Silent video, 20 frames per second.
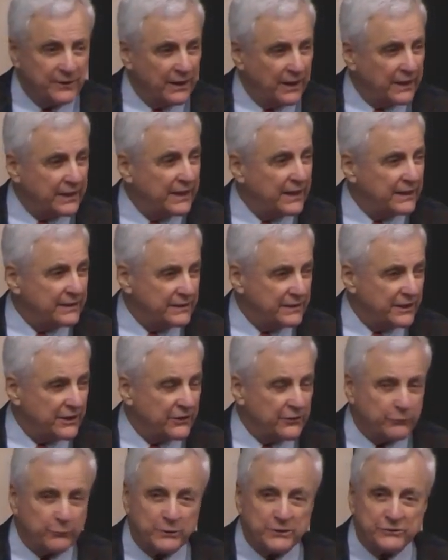Again, the
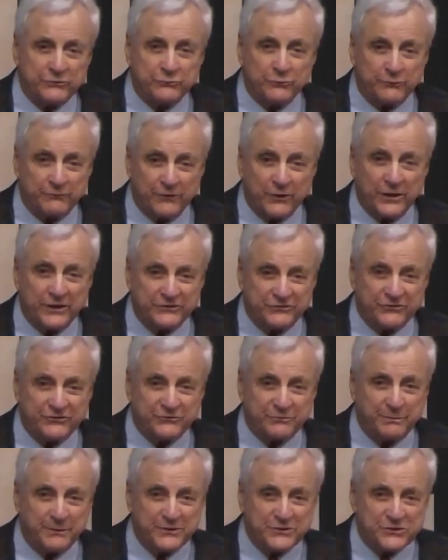other ones were very
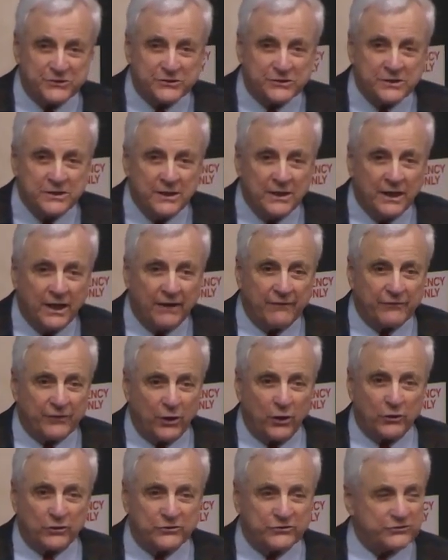suspicious of the
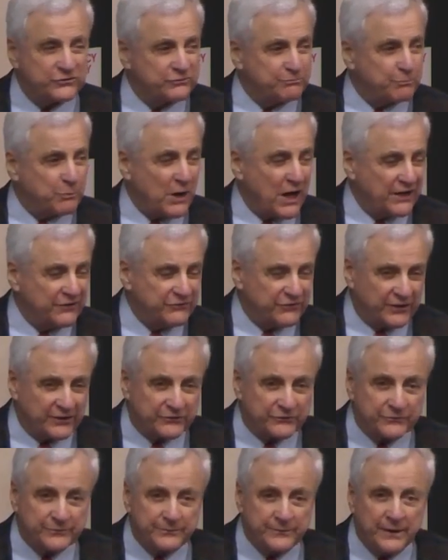whole
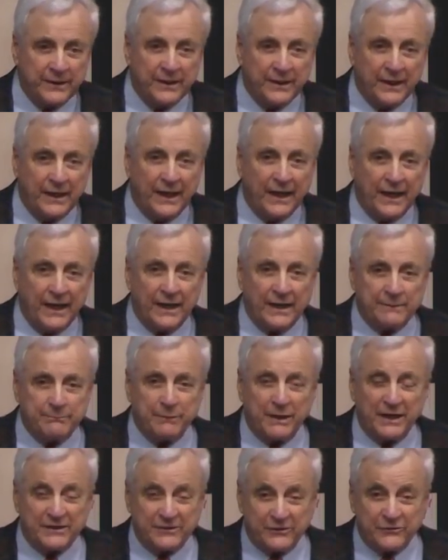process. And
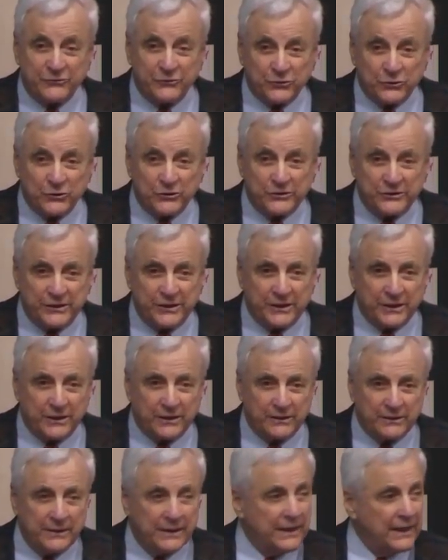by the third
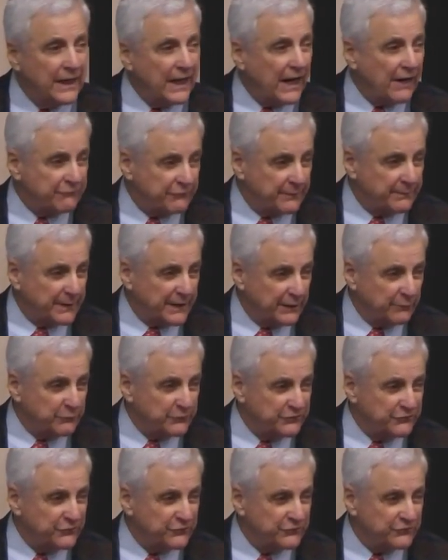year, everybody
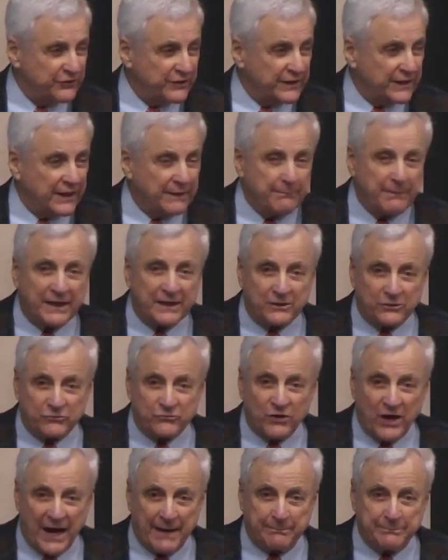was using a metal
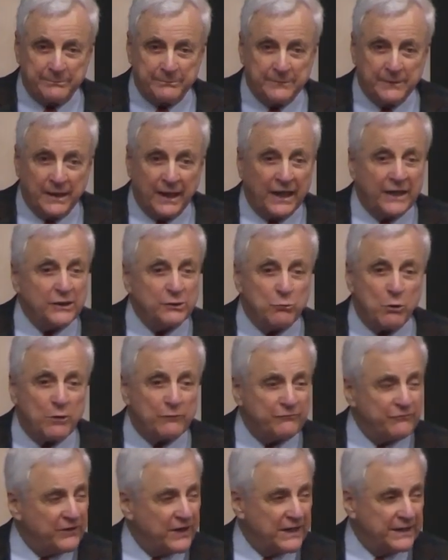trap. And you
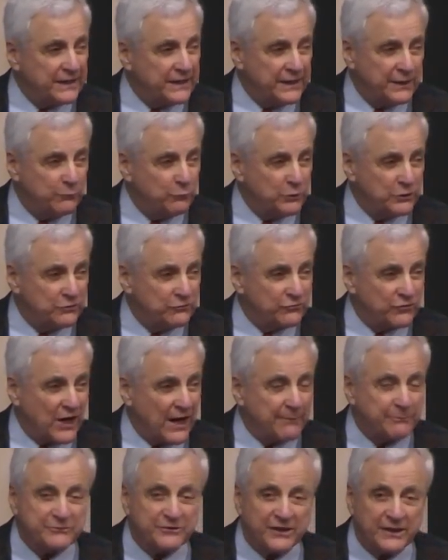won't find any wooden
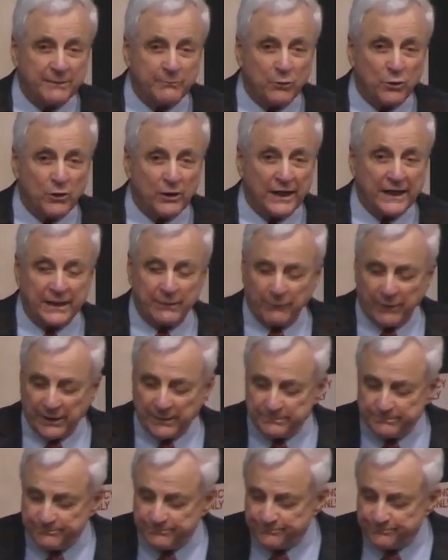traps anymore anywhere.